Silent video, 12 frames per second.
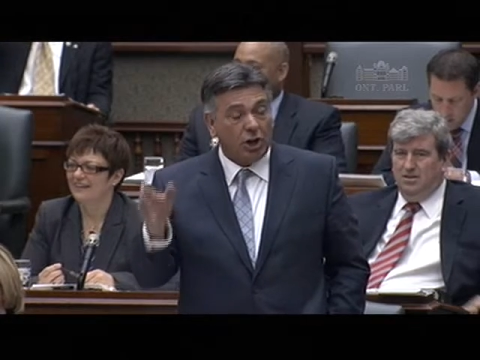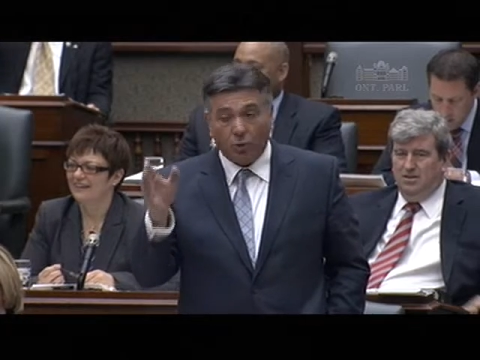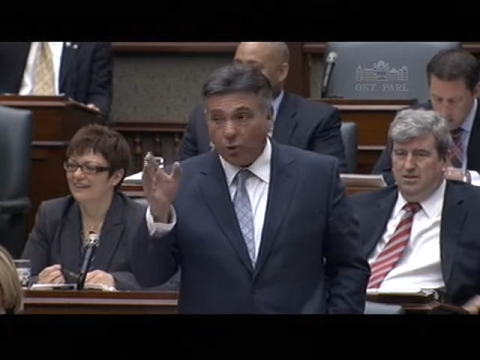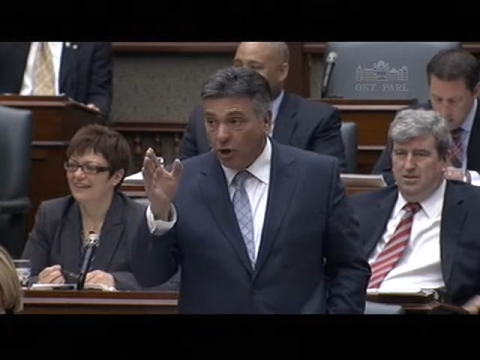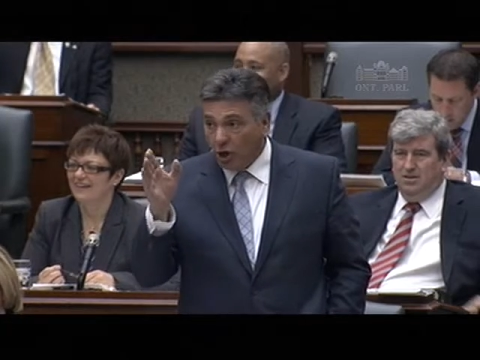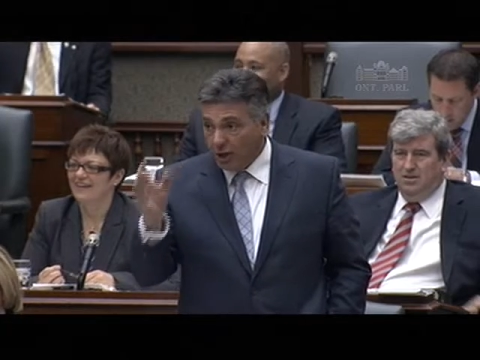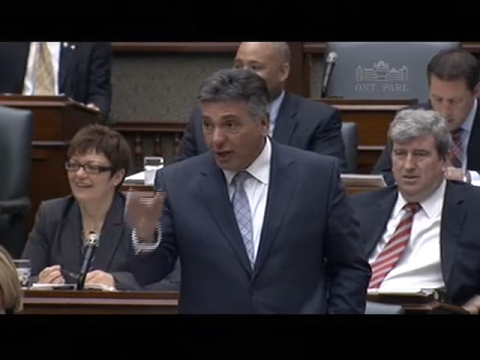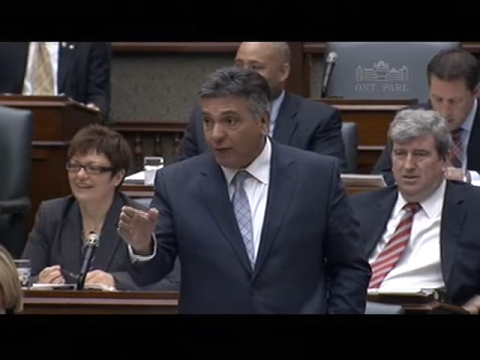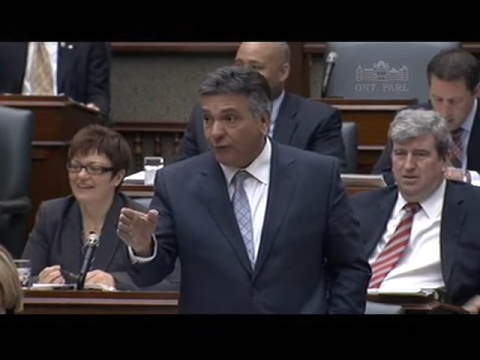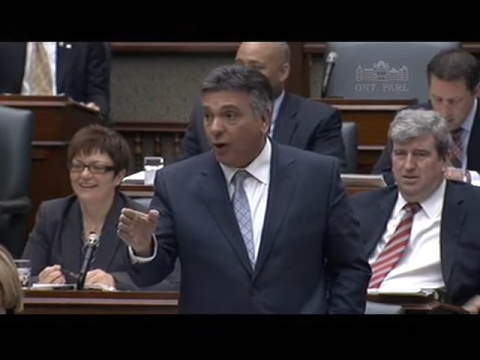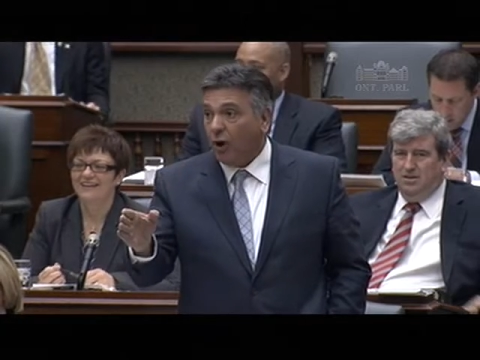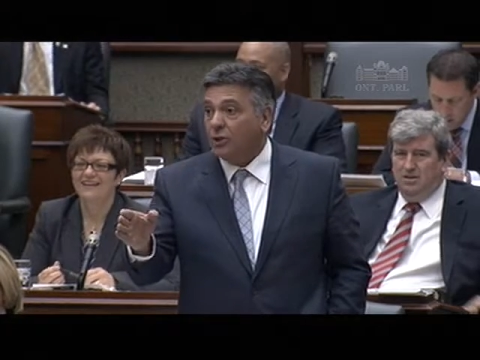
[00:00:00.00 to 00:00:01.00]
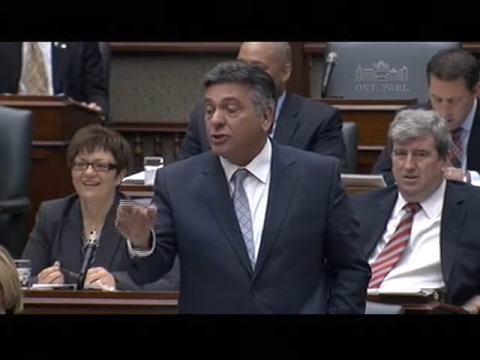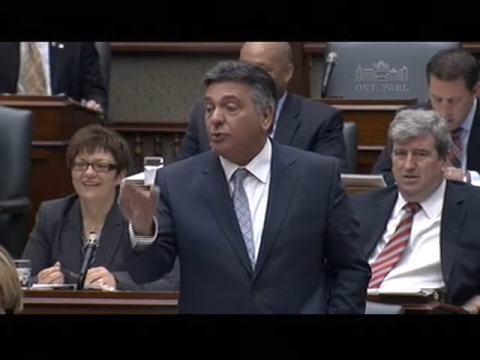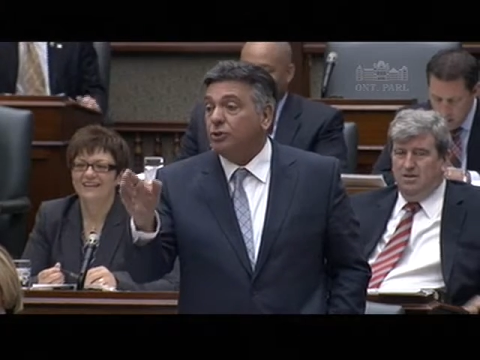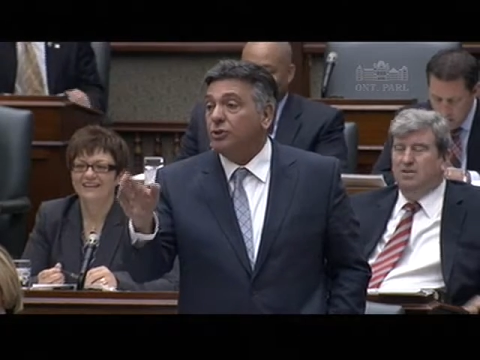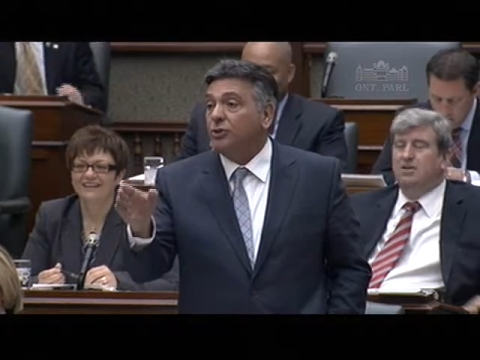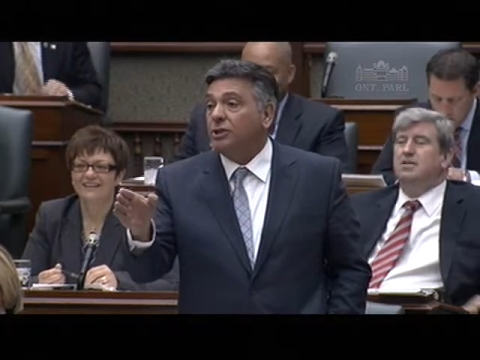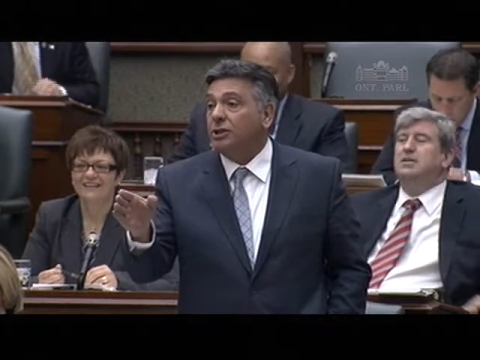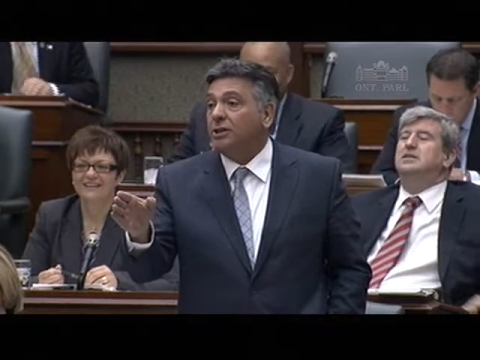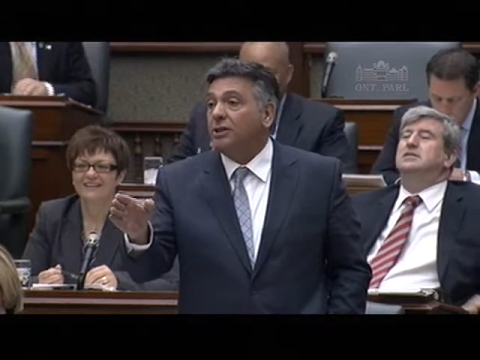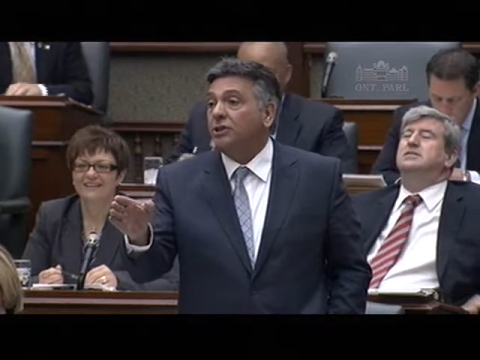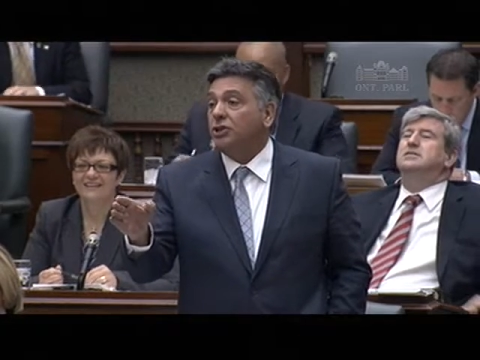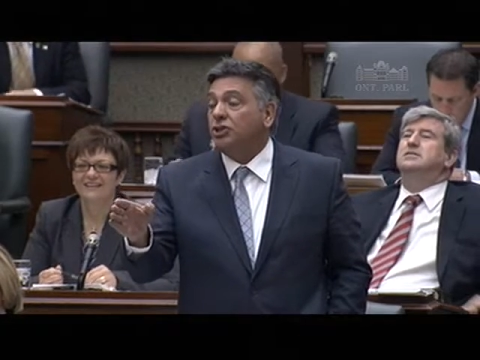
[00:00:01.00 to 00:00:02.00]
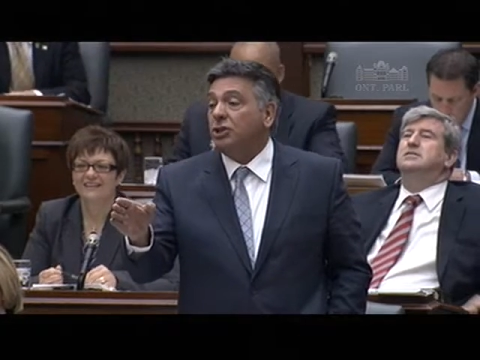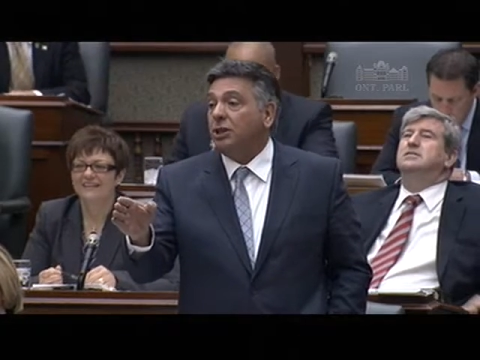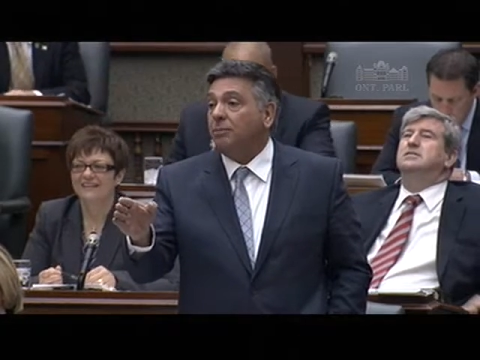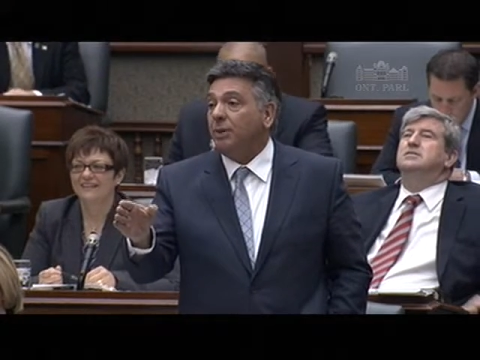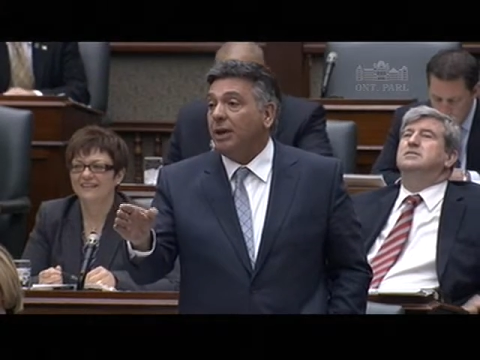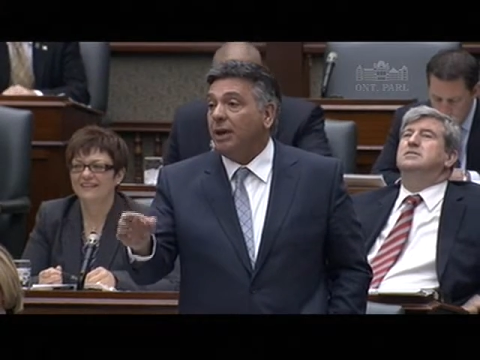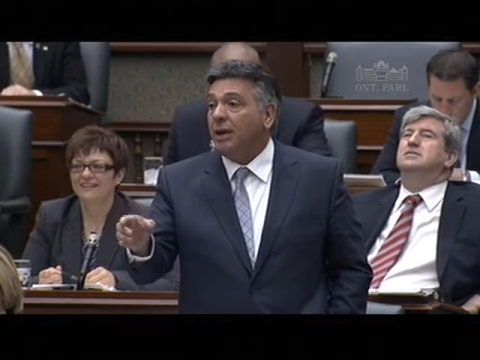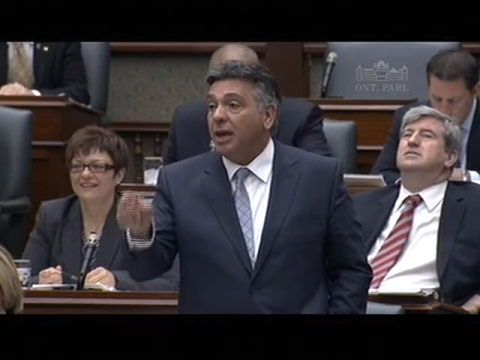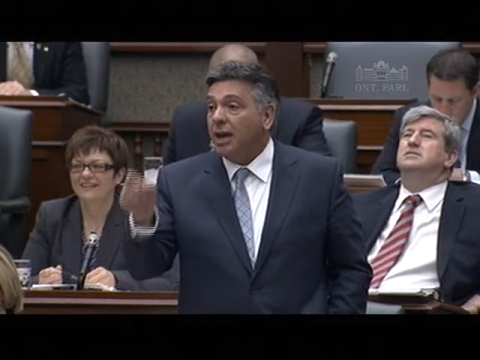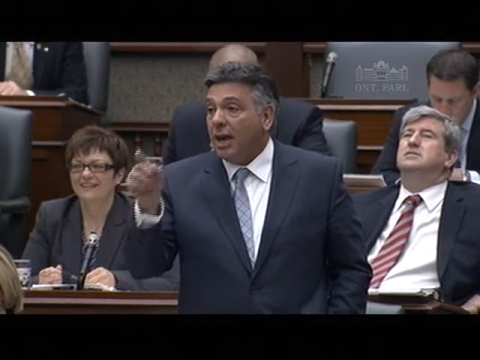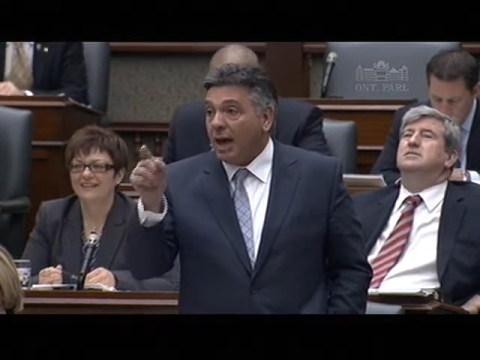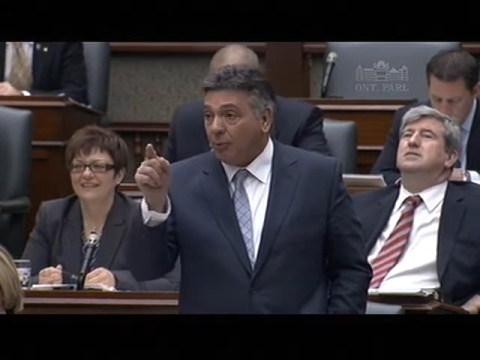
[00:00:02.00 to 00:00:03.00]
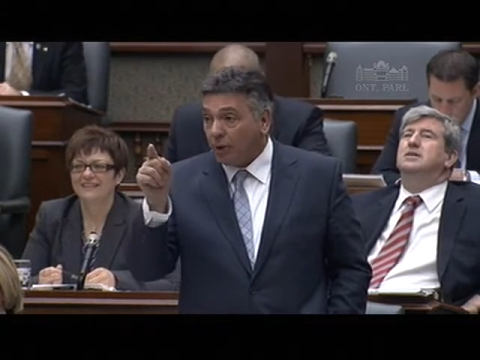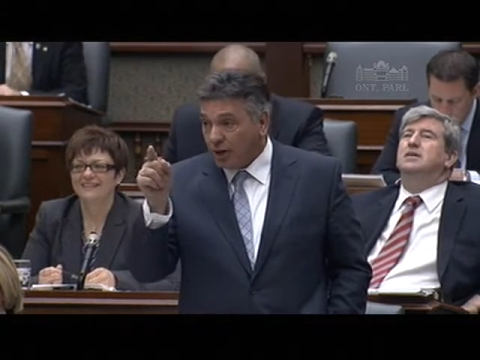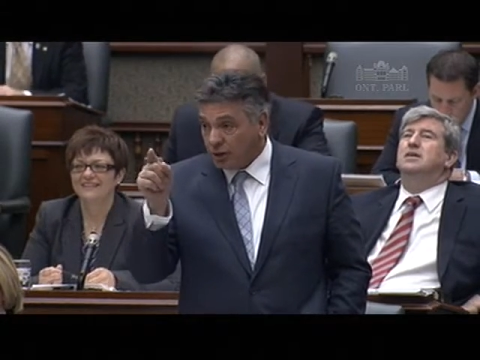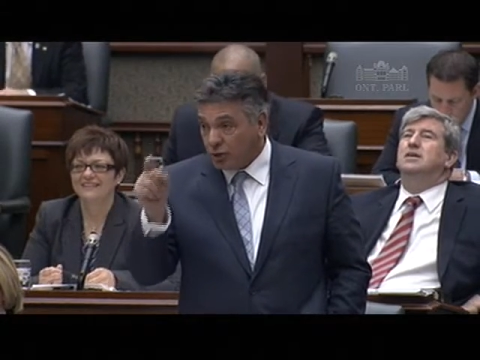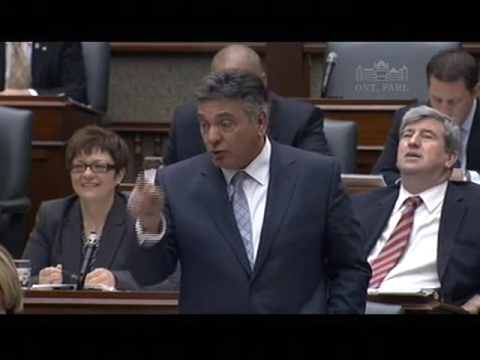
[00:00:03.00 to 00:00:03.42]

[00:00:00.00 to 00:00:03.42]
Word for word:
Speaker 1: We're looking forward to reducing our debt to GDP, and we're going to do